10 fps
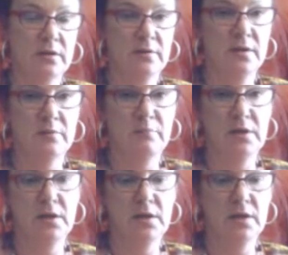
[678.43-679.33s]
They could
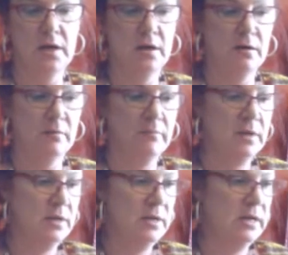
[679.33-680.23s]
be
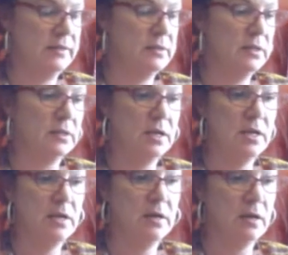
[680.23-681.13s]

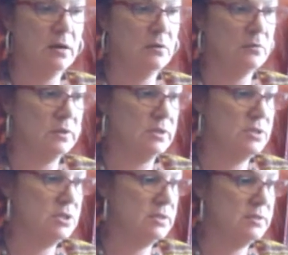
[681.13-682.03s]
ethnically,
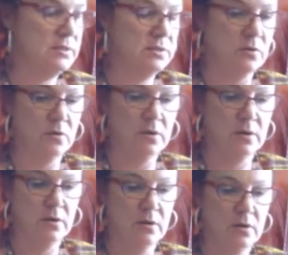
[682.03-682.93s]
religious,
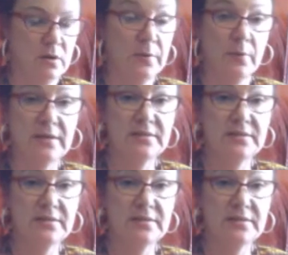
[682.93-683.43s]
or otherwise.